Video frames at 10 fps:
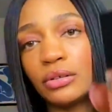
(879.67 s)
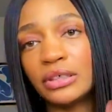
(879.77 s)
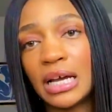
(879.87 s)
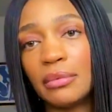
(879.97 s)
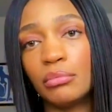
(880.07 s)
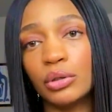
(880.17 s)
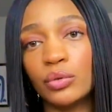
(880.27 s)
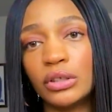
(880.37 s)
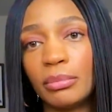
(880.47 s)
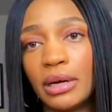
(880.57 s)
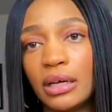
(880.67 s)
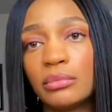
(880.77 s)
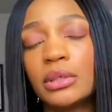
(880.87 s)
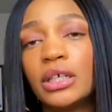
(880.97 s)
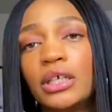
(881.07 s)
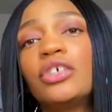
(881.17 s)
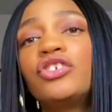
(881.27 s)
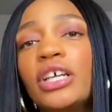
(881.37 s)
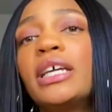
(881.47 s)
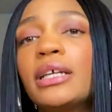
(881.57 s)
on top, blue at the bottom.
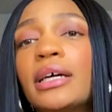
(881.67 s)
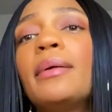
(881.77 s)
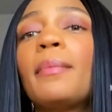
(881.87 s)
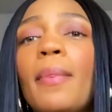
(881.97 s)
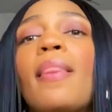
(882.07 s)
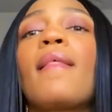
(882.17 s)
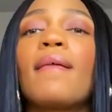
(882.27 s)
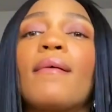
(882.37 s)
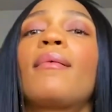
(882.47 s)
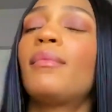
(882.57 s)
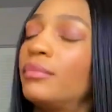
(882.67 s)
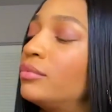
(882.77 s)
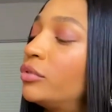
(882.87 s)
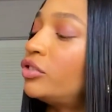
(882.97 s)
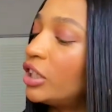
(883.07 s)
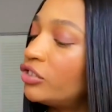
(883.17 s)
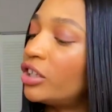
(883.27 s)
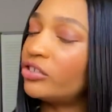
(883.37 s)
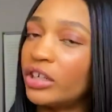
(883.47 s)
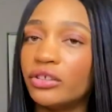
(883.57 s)
Shake it up. Shake,
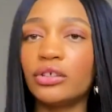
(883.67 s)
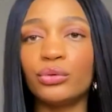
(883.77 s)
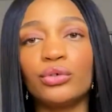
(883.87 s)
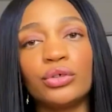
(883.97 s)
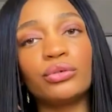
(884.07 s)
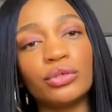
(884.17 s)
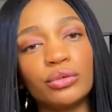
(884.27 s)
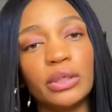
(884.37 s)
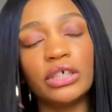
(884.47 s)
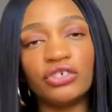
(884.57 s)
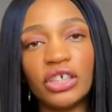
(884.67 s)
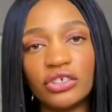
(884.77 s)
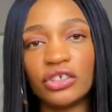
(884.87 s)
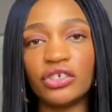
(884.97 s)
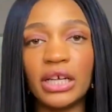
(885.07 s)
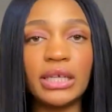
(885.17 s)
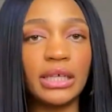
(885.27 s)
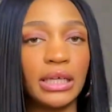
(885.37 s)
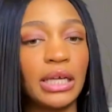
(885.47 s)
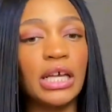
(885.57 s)
shake, shake. Do-do-do-do-do. Shake, shake, shake.
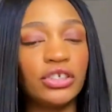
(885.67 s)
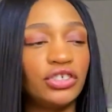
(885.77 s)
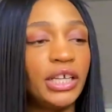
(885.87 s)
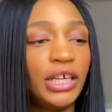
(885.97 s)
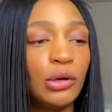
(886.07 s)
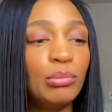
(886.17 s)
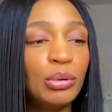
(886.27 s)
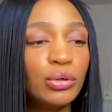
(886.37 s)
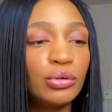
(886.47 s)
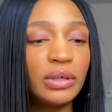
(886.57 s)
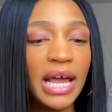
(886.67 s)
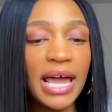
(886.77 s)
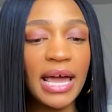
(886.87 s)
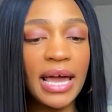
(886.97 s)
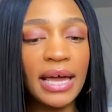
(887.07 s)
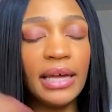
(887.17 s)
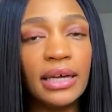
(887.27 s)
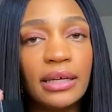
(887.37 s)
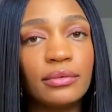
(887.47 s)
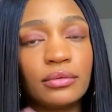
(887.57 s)
Shake your
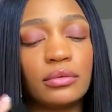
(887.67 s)
booty.